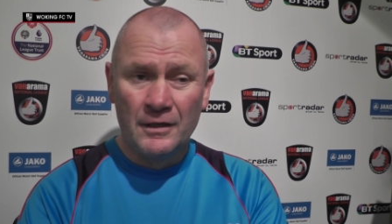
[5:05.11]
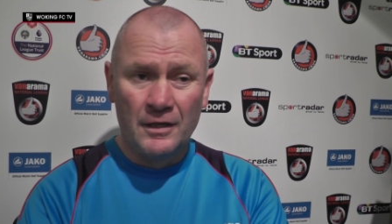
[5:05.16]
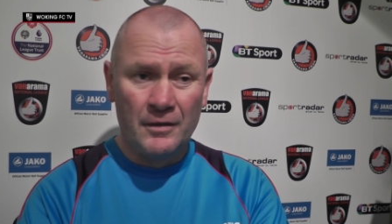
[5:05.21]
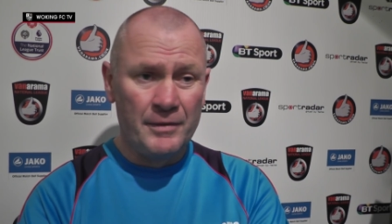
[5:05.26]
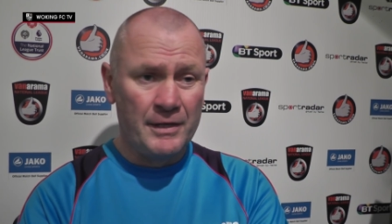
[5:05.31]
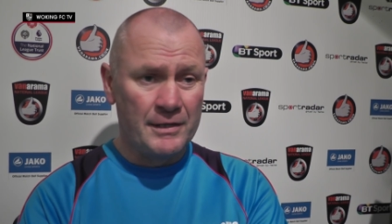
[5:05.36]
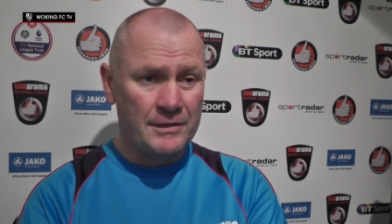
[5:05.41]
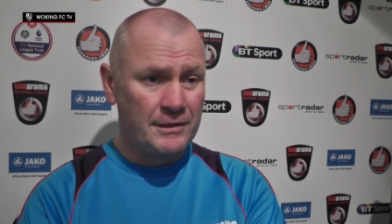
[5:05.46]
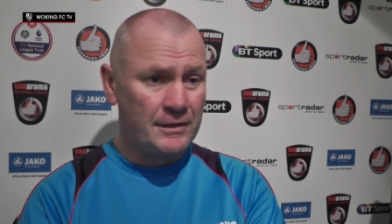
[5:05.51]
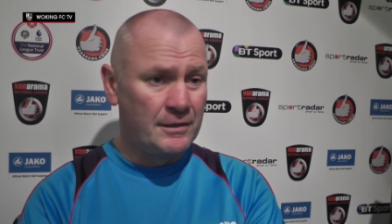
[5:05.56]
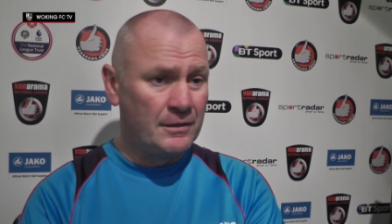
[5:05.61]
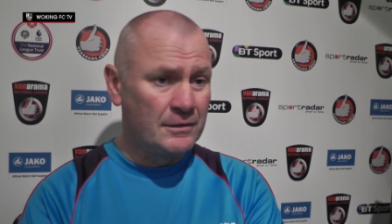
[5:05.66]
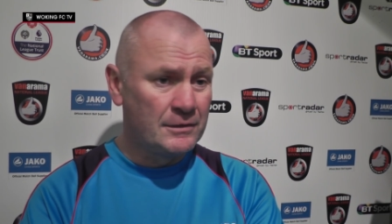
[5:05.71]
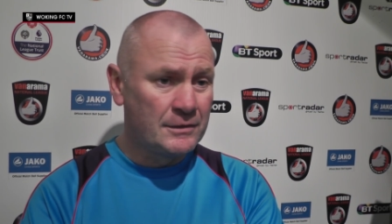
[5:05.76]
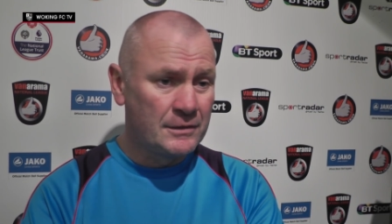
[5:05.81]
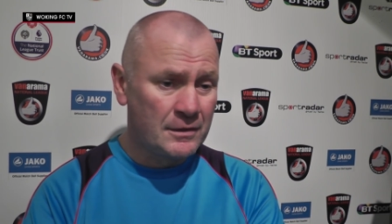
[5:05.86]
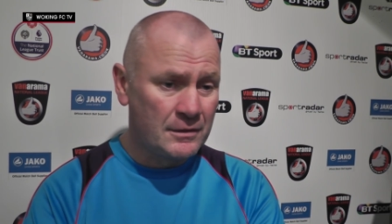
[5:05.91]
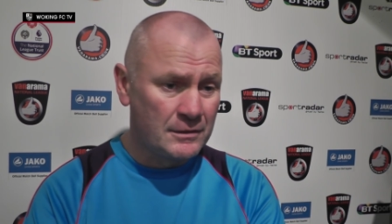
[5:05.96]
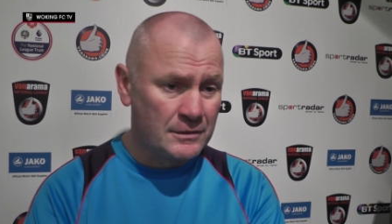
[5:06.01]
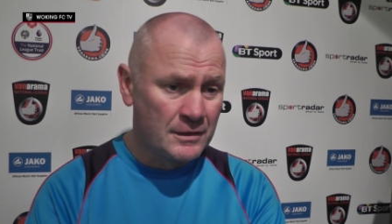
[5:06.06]
It makes me
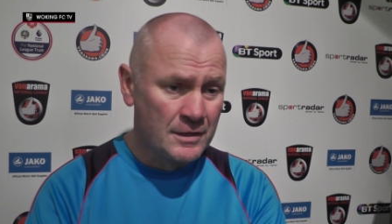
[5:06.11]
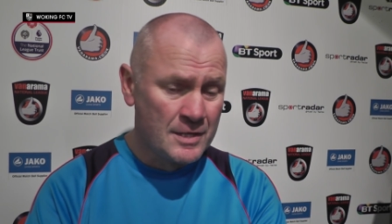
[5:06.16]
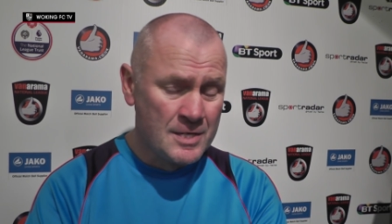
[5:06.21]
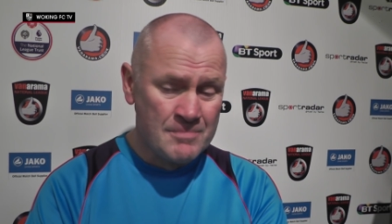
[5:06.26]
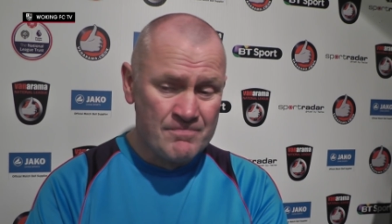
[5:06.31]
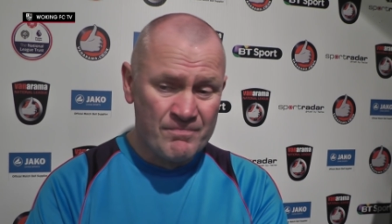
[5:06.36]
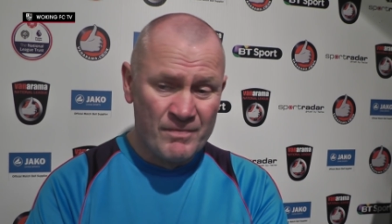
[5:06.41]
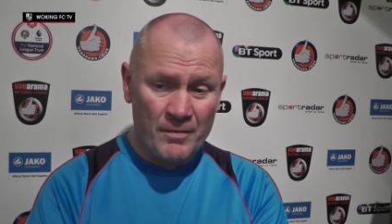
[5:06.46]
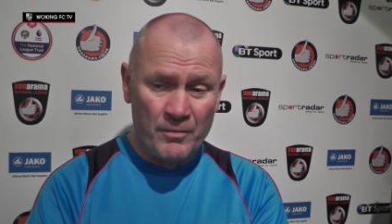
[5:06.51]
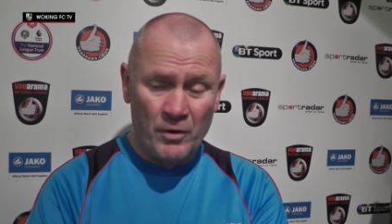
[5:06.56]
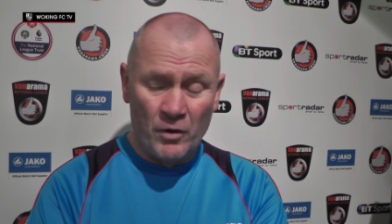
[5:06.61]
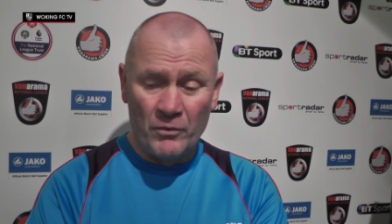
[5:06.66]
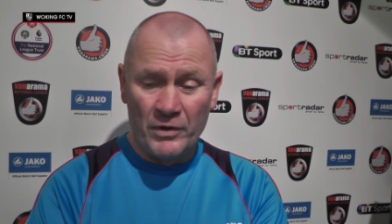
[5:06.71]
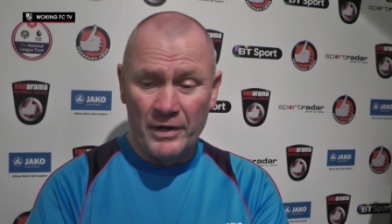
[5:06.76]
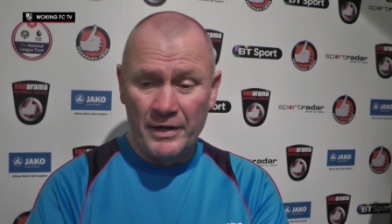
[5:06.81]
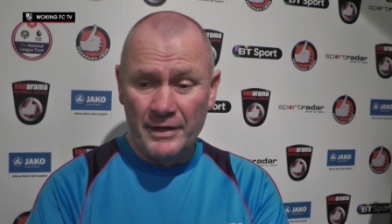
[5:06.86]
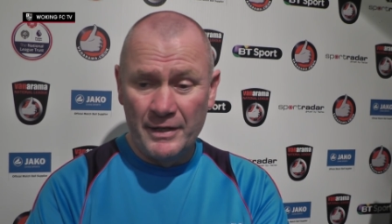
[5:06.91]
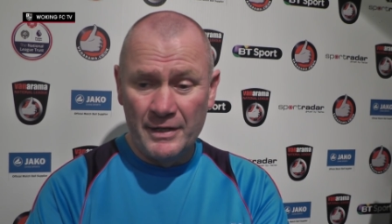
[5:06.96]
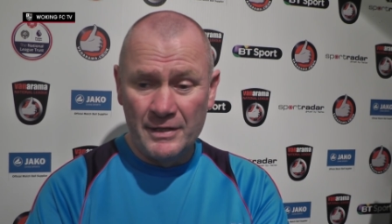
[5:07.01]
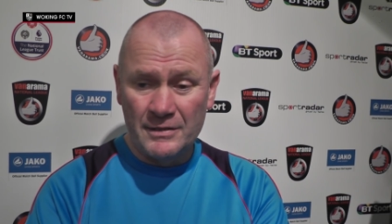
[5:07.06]
odds because the bottom
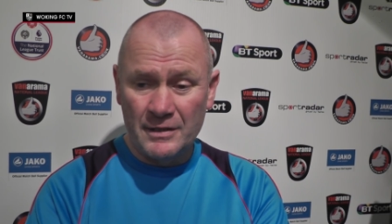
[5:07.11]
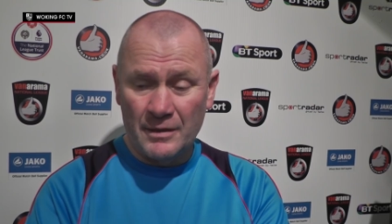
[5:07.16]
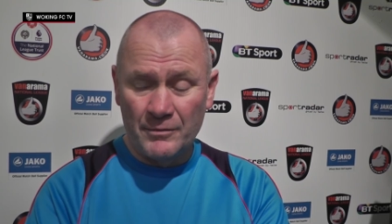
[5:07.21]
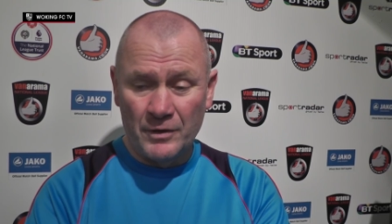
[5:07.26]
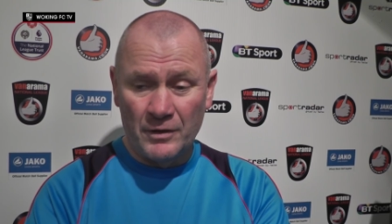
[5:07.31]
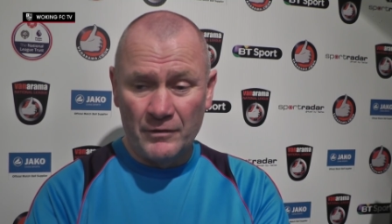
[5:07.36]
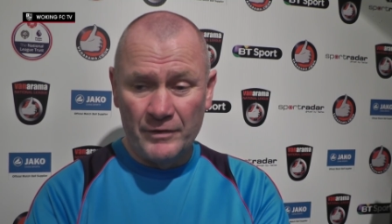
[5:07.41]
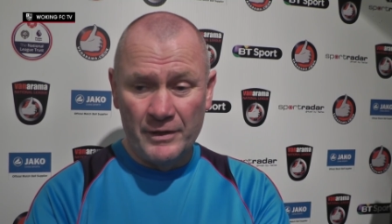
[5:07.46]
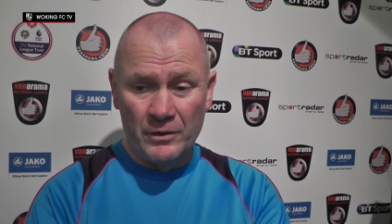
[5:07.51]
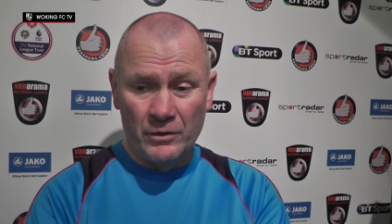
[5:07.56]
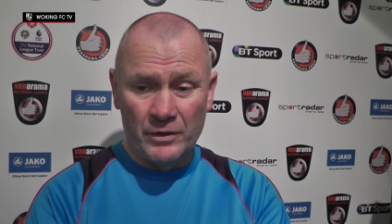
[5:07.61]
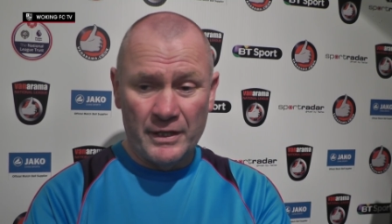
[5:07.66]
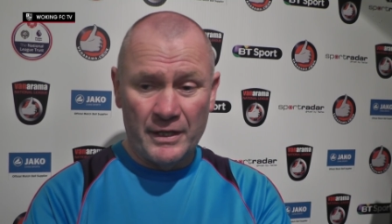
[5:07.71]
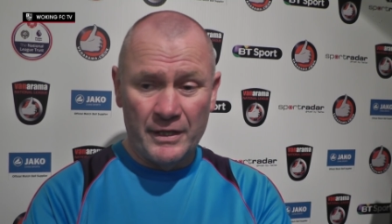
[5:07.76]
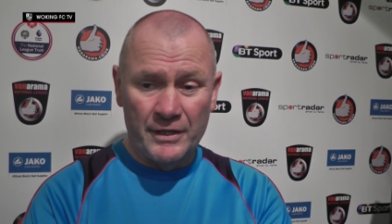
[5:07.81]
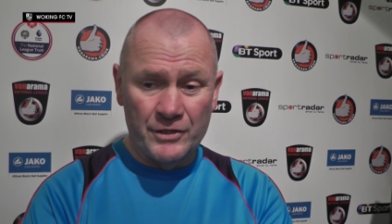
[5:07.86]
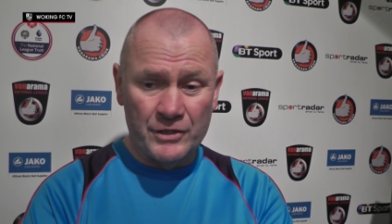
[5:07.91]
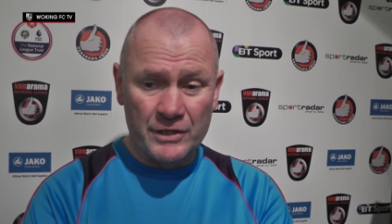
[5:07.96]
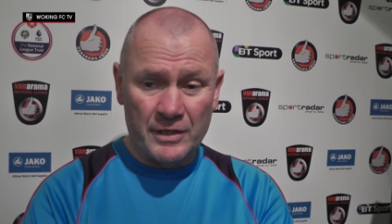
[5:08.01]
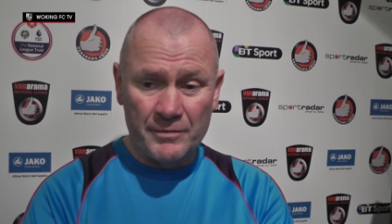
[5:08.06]
line is I'm not really looking
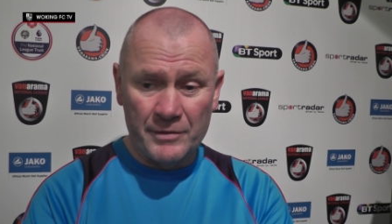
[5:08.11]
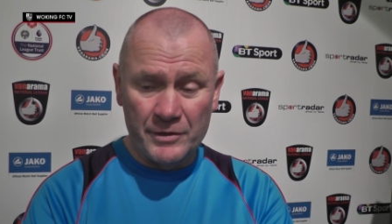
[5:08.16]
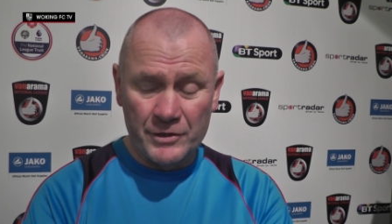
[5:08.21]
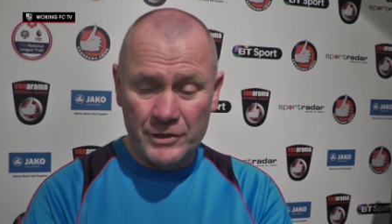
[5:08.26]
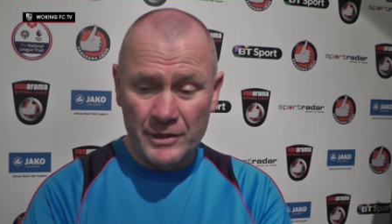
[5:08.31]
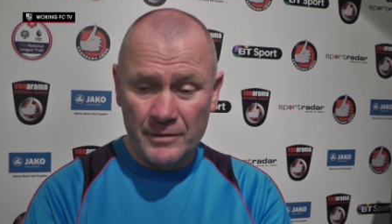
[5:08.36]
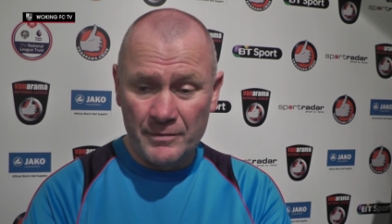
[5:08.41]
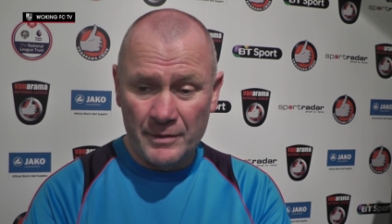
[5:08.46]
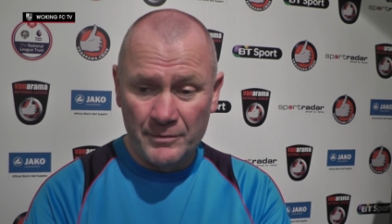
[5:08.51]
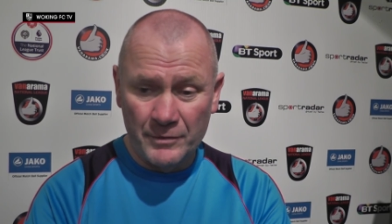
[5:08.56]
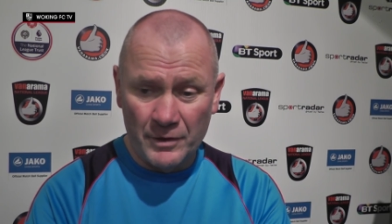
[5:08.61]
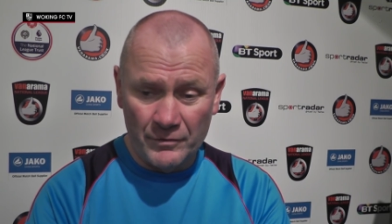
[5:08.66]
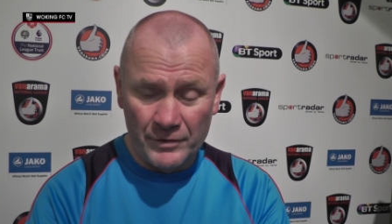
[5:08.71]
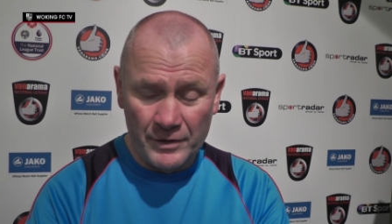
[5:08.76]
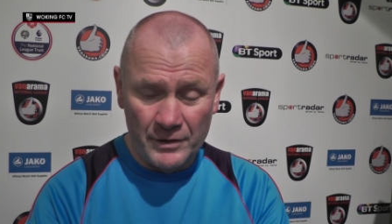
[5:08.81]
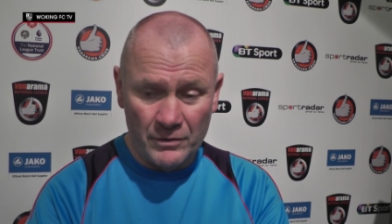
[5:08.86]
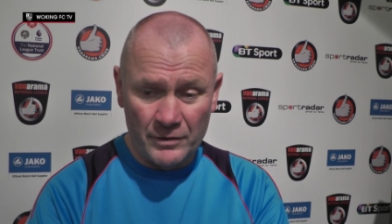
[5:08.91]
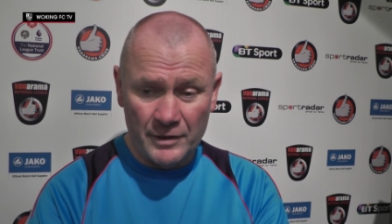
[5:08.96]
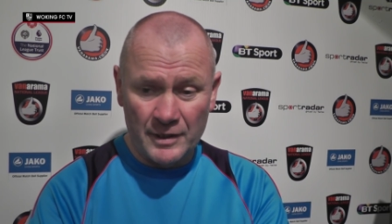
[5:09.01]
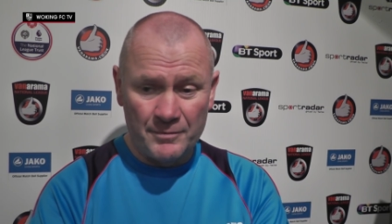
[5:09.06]
at the championship. I'm not
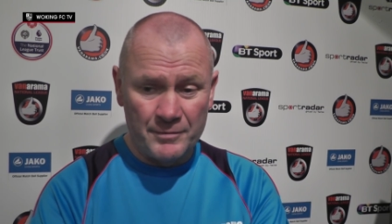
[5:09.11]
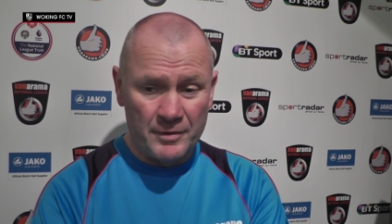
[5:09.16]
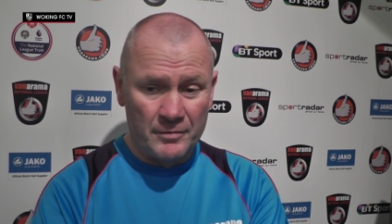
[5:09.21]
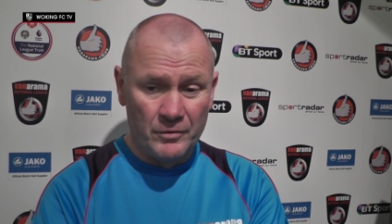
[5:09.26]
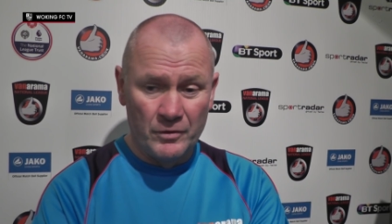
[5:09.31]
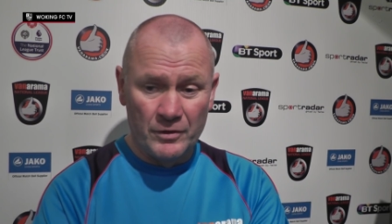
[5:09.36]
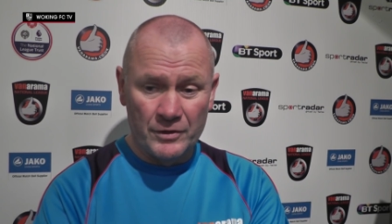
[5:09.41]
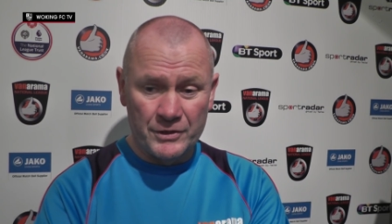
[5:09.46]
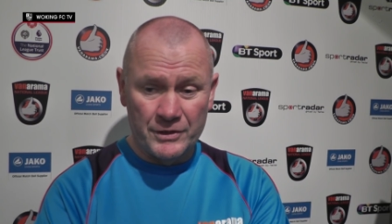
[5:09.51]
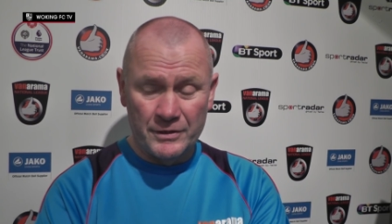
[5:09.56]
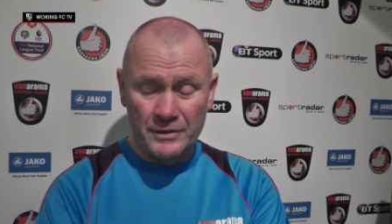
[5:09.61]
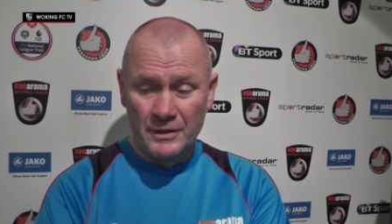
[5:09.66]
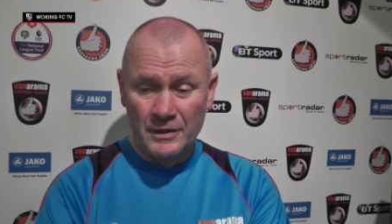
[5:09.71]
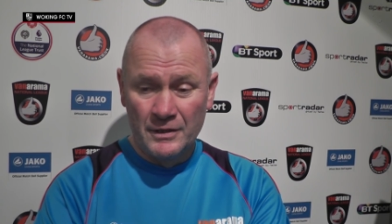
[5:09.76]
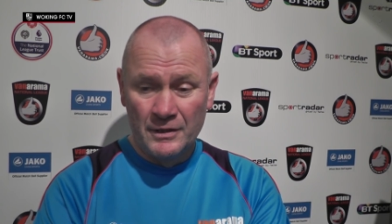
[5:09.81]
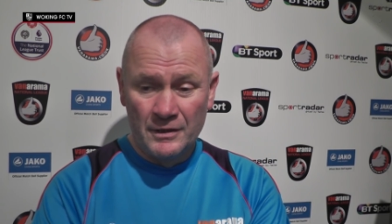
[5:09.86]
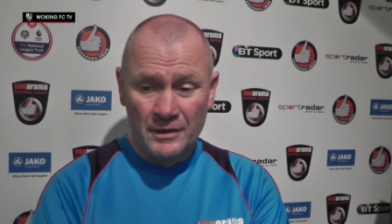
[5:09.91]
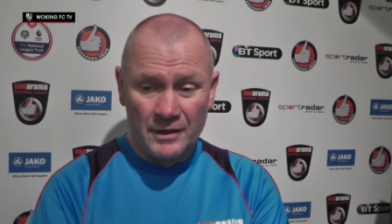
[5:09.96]
really looking at promotion.